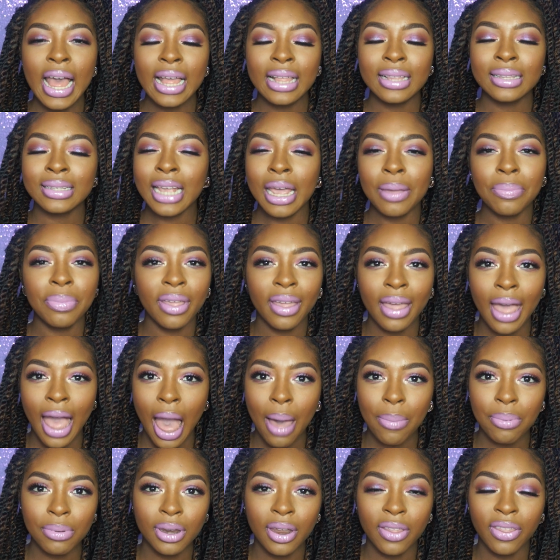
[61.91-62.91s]
Same thing
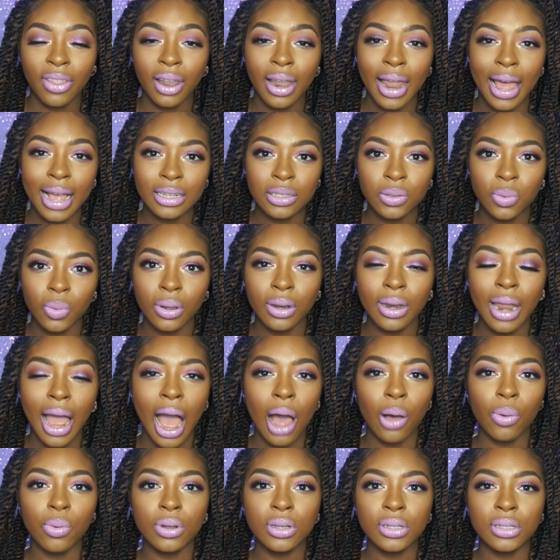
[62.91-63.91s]
happened in the last one.
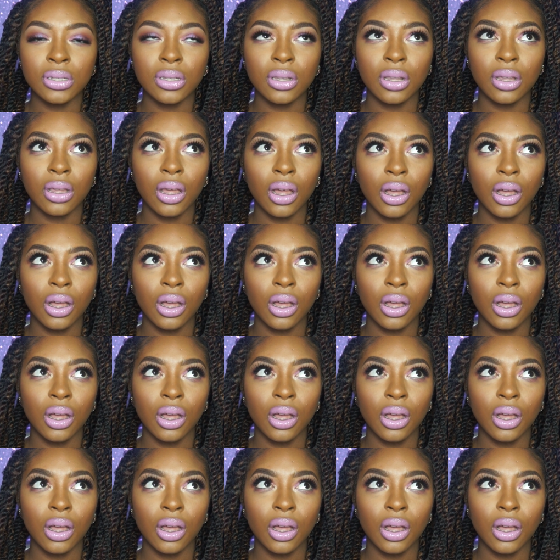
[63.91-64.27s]
I was